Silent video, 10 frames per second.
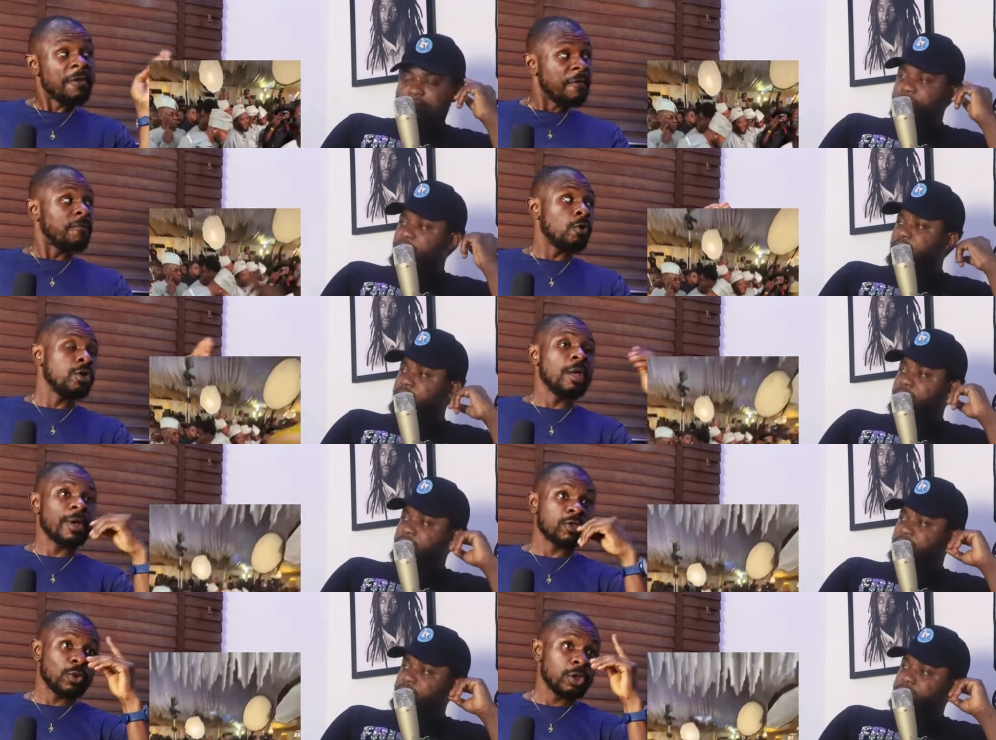Speaker 1: If you follow
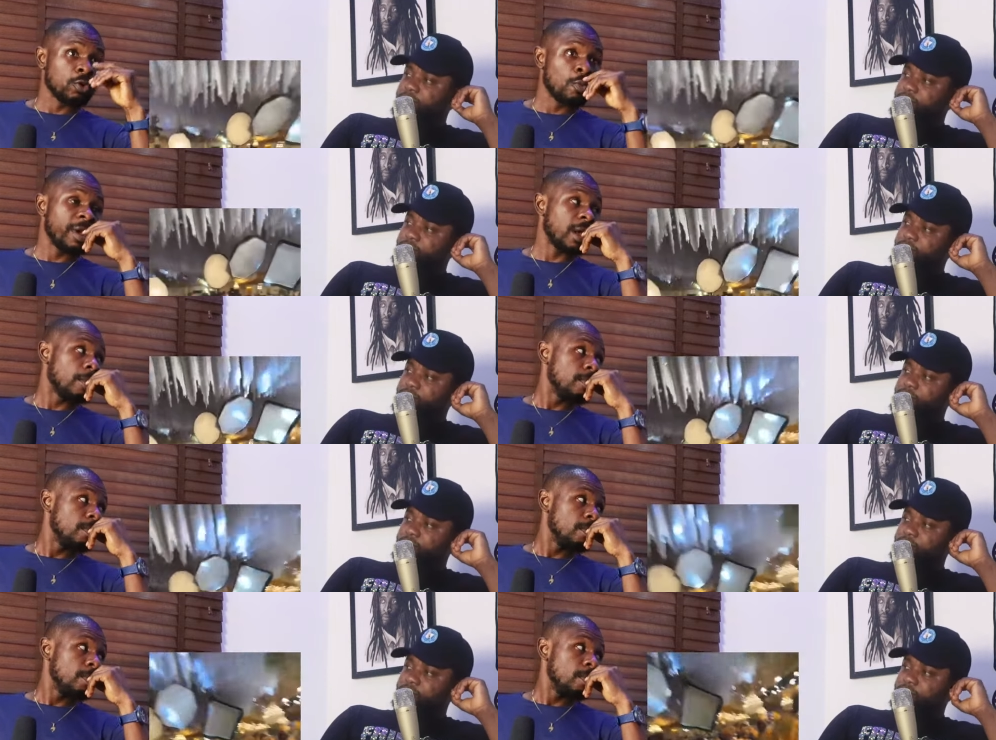them, I swear you go make them.
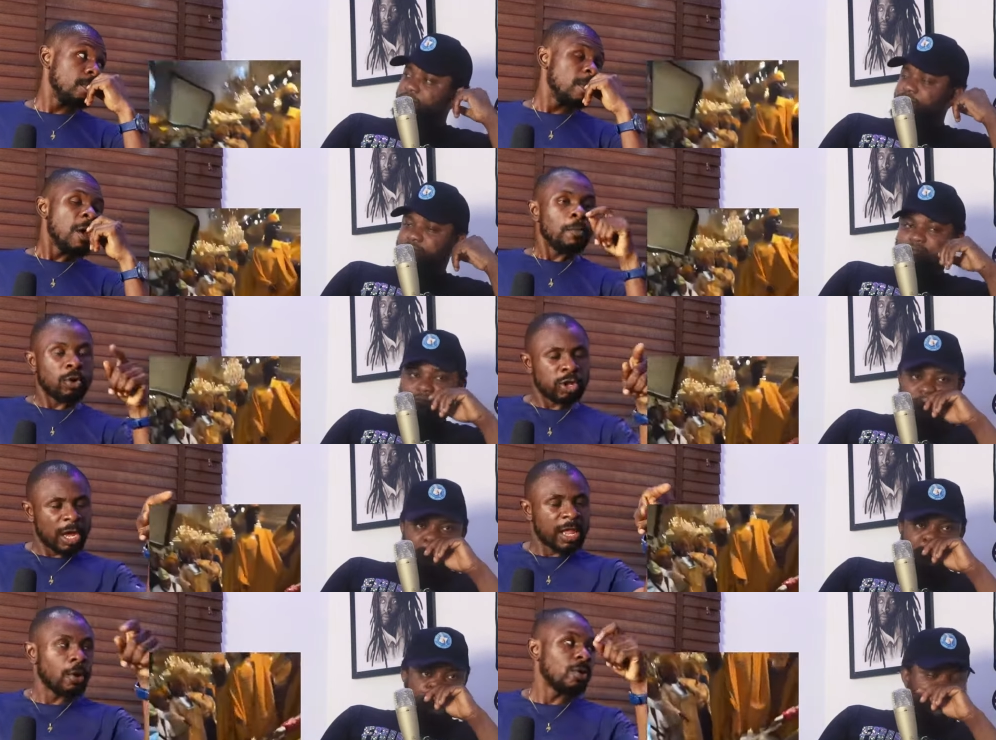But
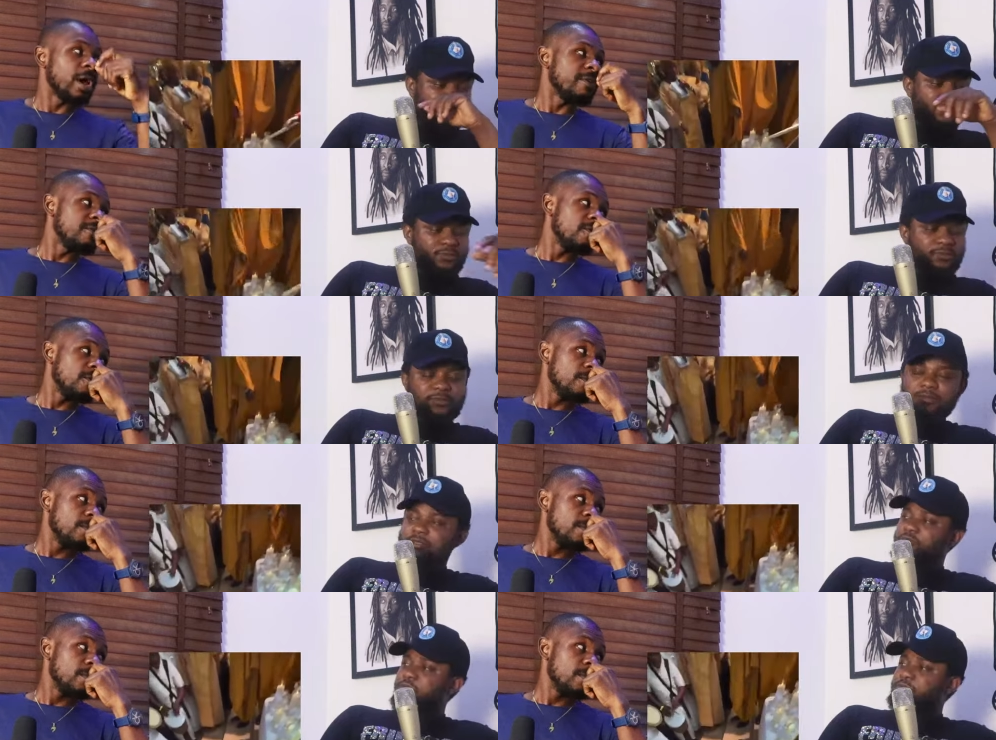check their own life.
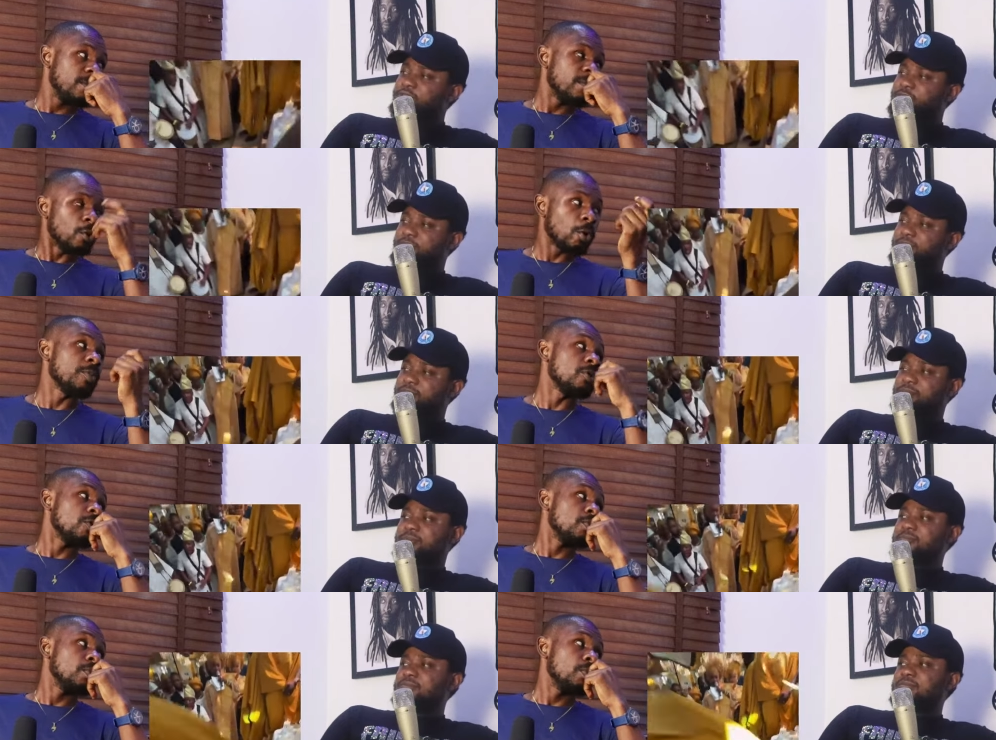Rubbish.
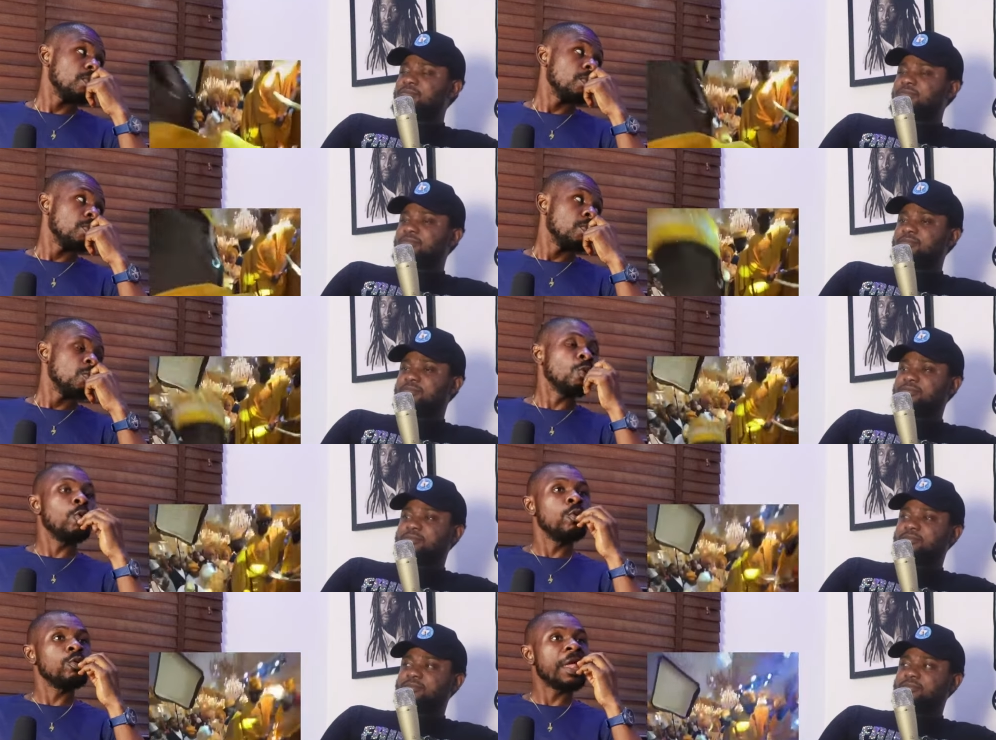Rubbish.
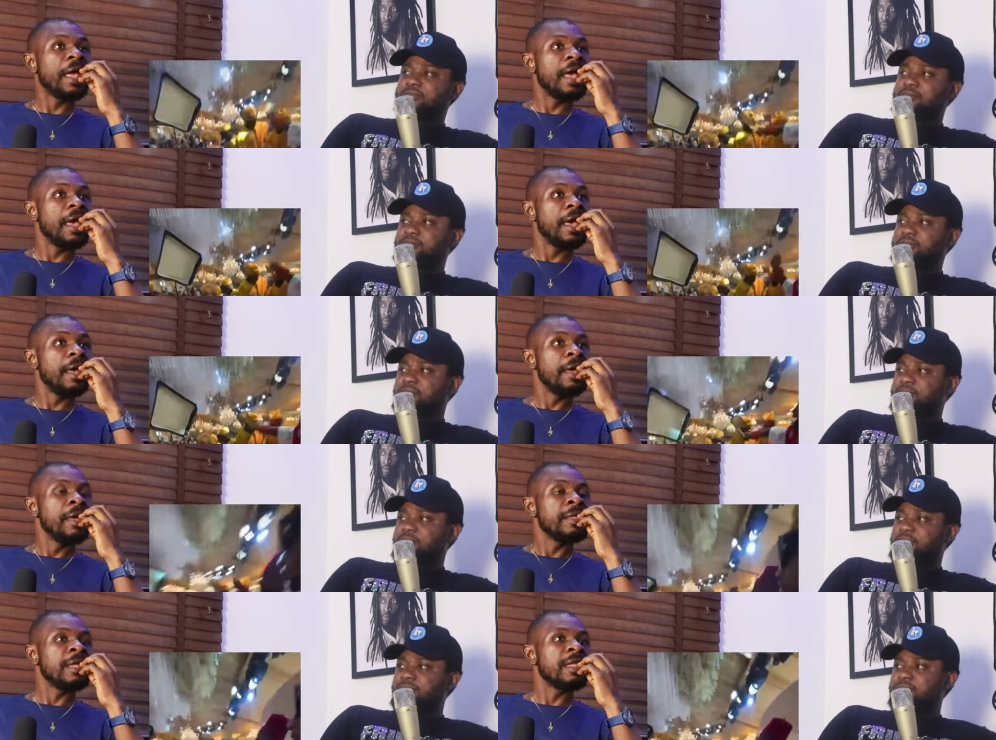So they
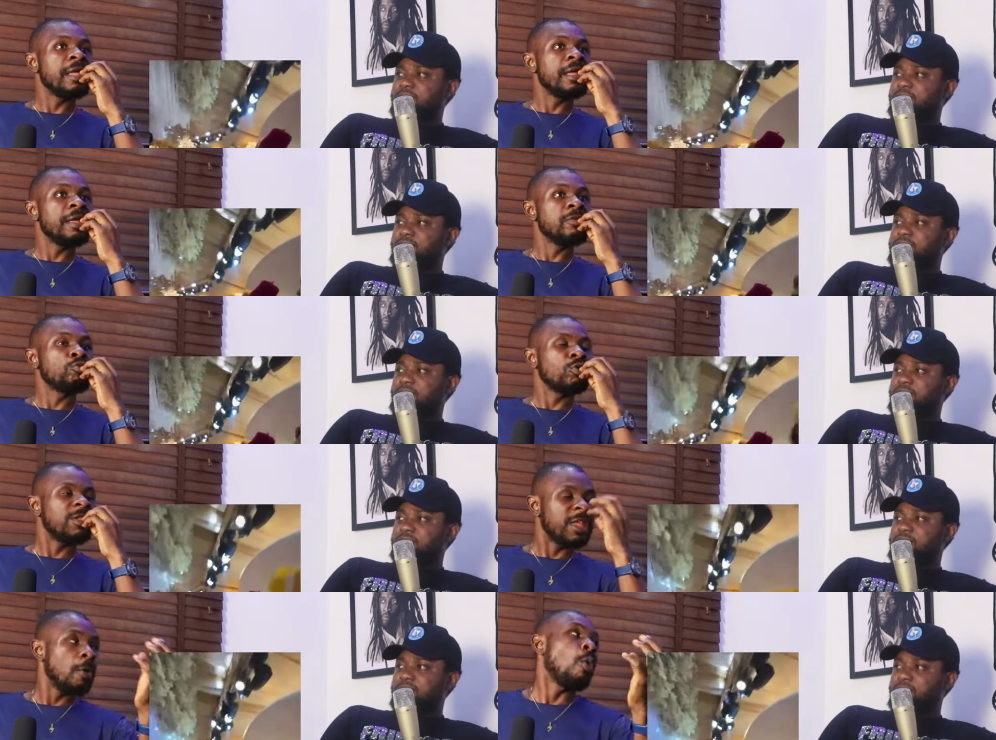they, they
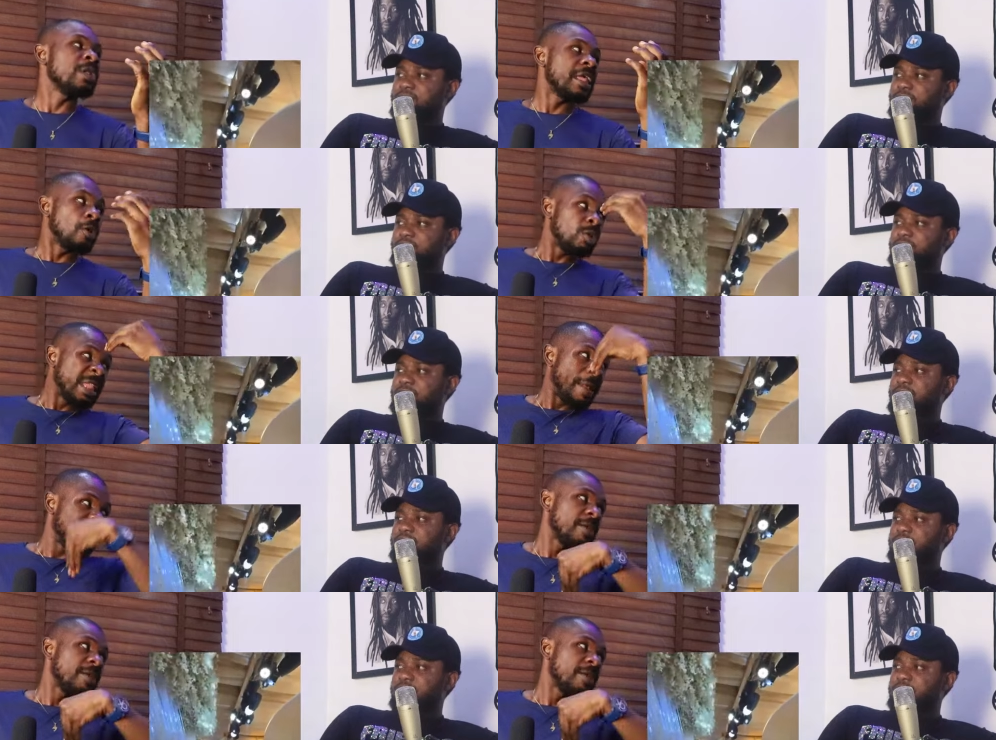say what they don't them